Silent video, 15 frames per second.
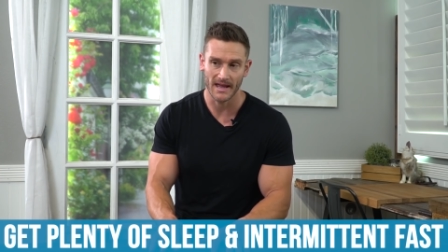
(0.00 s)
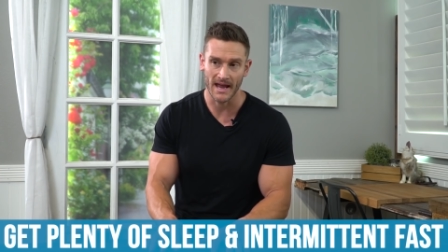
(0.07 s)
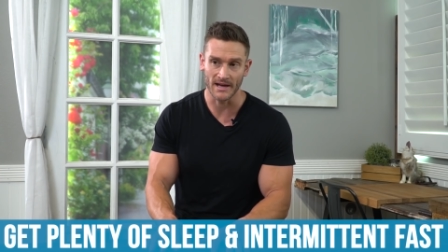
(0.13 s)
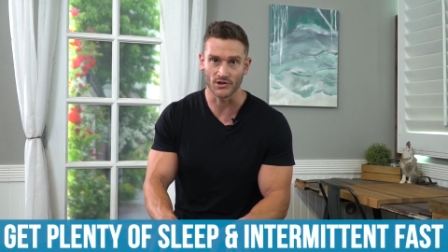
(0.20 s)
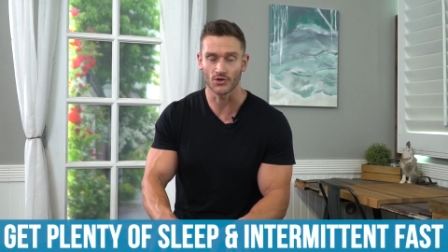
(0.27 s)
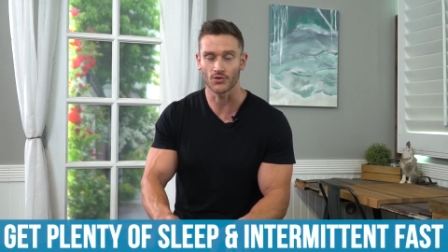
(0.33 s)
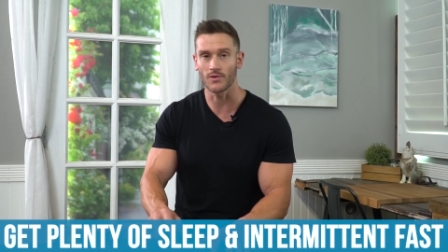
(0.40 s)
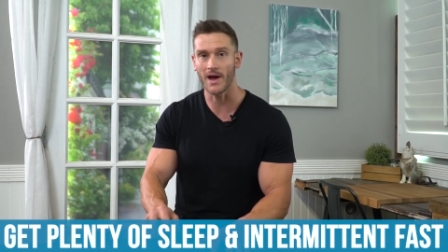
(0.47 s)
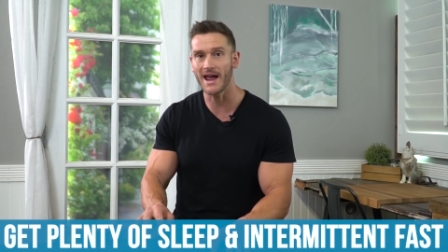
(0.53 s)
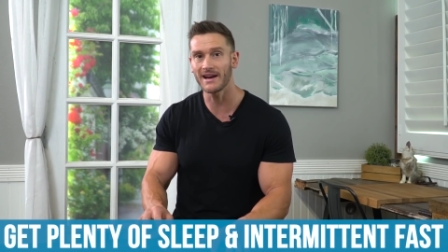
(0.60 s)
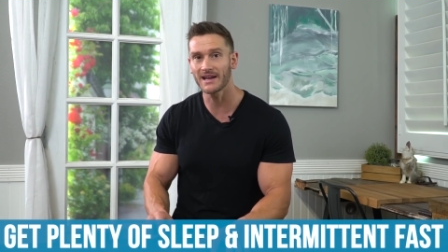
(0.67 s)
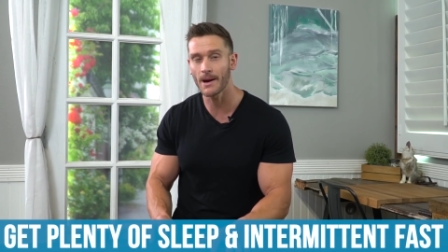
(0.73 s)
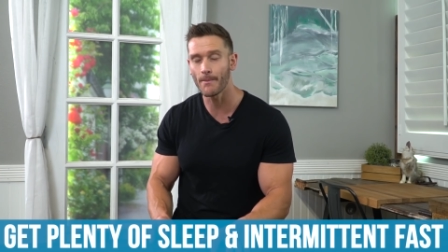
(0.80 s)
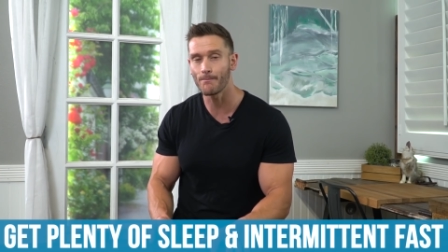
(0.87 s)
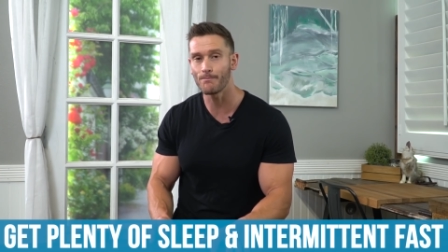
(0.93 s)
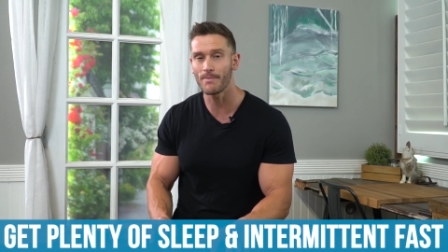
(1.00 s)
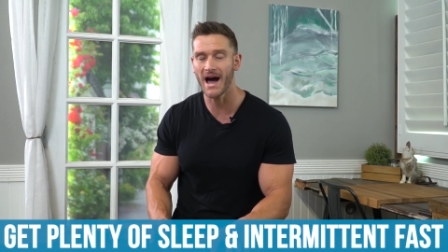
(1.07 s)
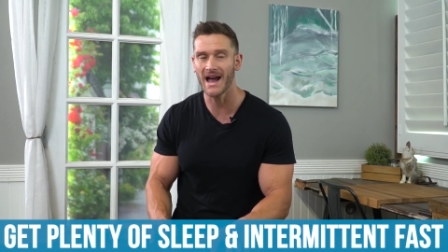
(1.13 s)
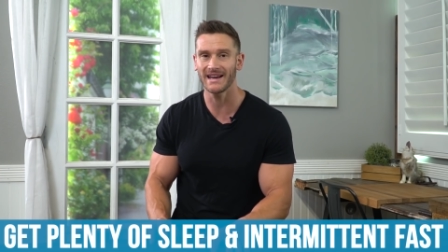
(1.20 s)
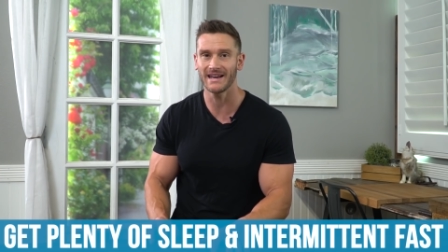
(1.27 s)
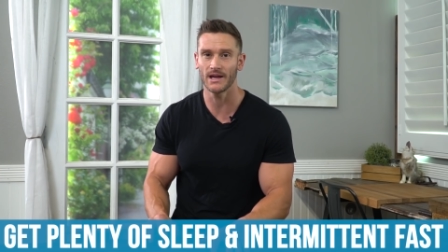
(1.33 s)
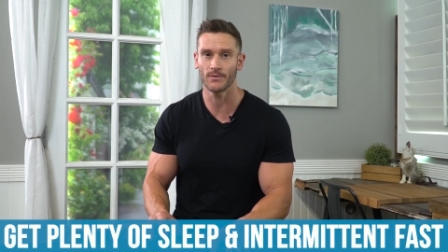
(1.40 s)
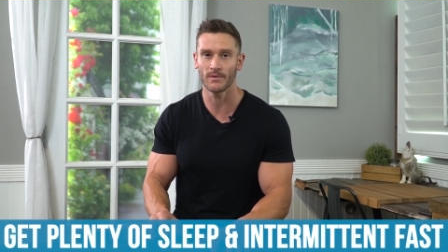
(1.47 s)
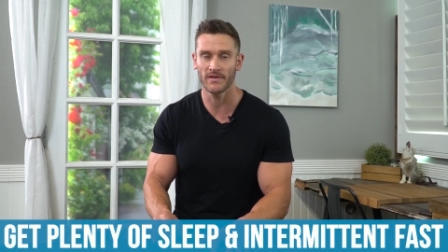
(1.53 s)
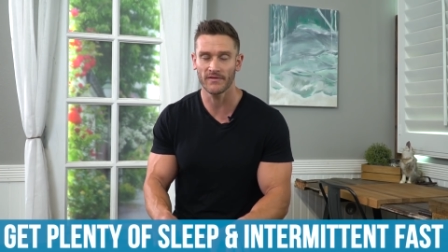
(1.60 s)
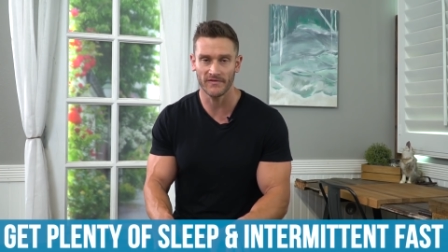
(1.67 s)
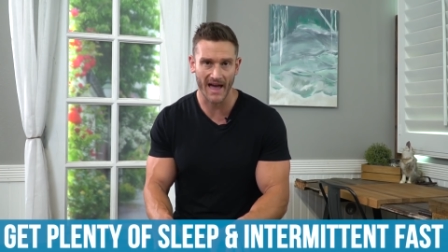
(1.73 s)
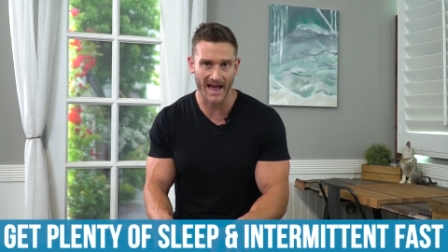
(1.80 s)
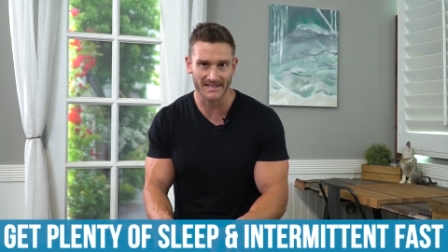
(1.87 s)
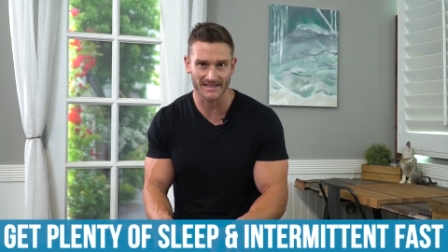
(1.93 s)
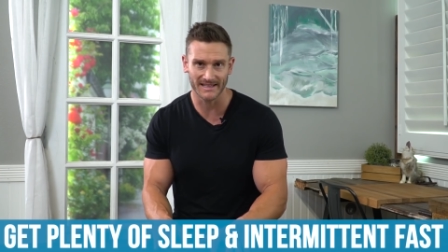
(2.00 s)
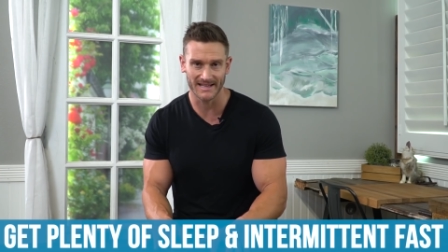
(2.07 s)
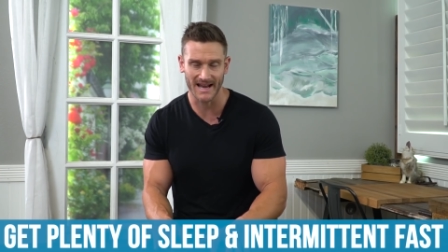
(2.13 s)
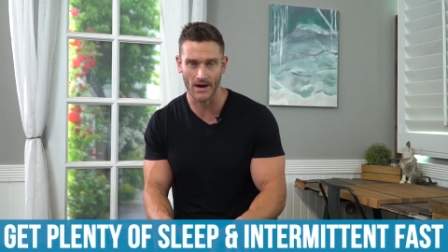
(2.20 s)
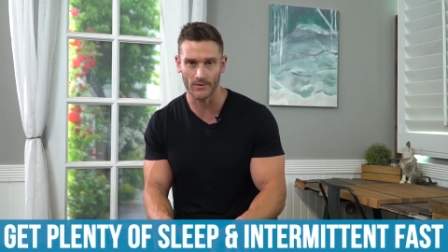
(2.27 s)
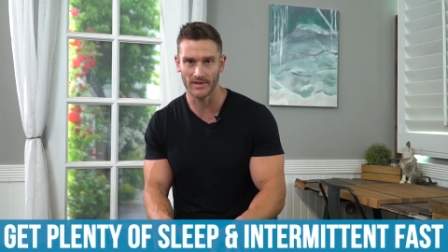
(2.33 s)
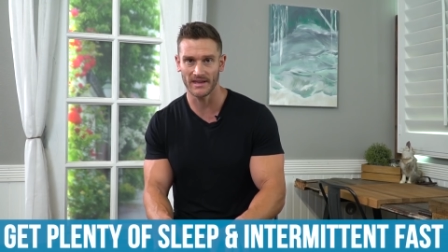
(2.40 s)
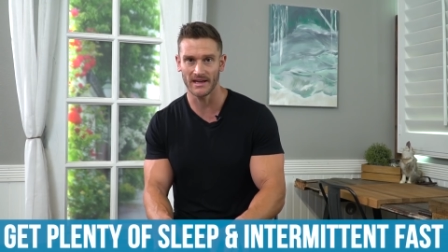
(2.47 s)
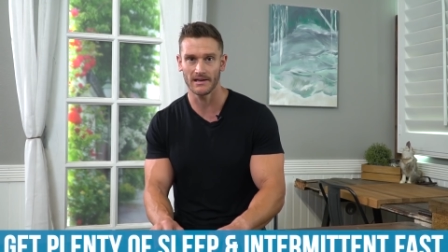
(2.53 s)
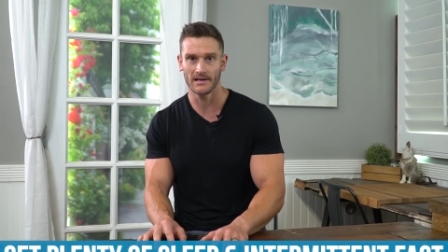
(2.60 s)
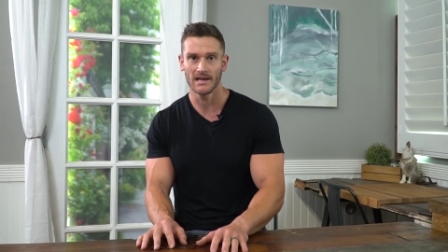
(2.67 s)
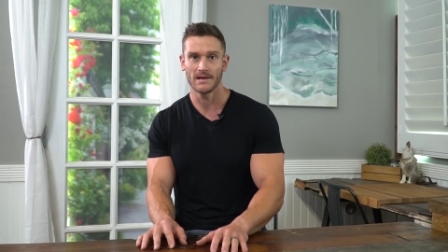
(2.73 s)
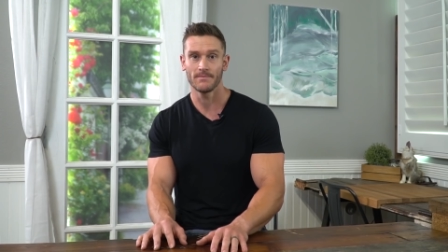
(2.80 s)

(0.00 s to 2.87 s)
and try to combine it with fasting now and then.